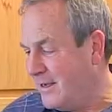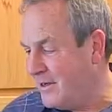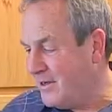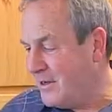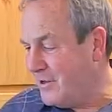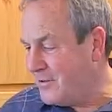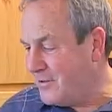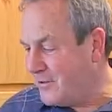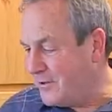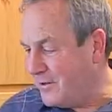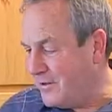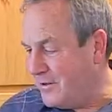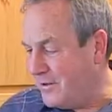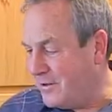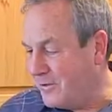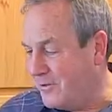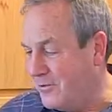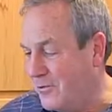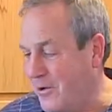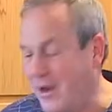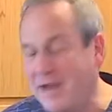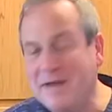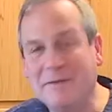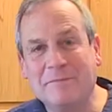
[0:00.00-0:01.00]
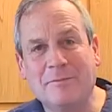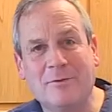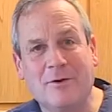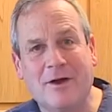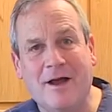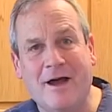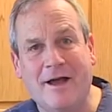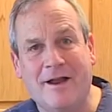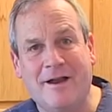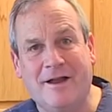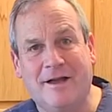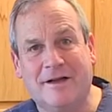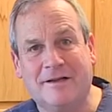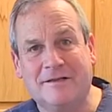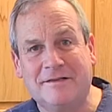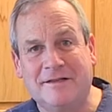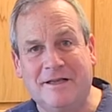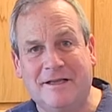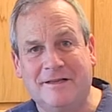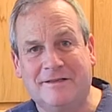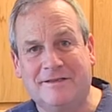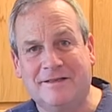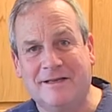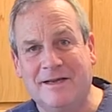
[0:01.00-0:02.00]
Another great
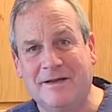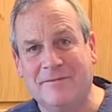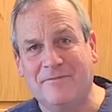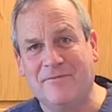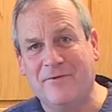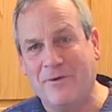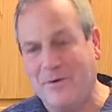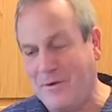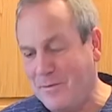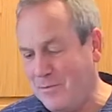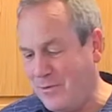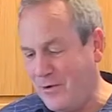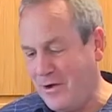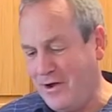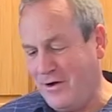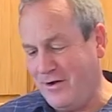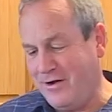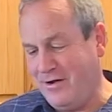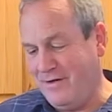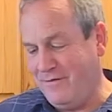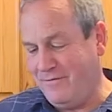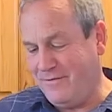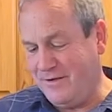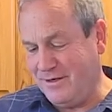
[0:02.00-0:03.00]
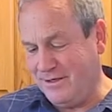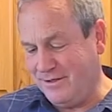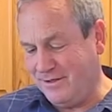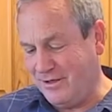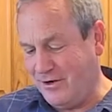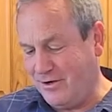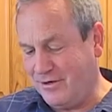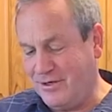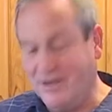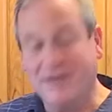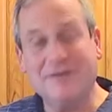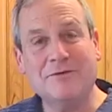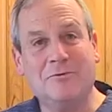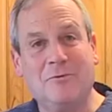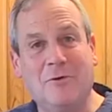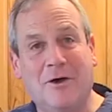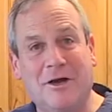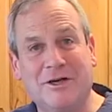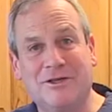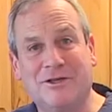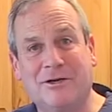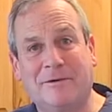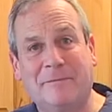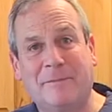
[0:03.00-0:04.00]
product that uh, I'm very proud of is our
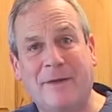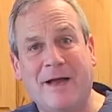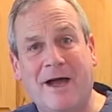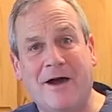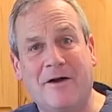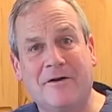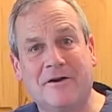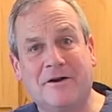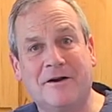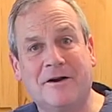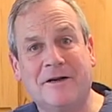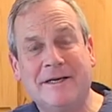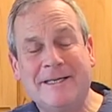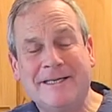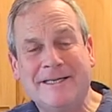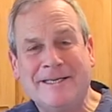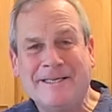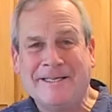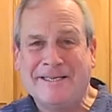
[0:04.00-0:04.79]
dishwasher powder.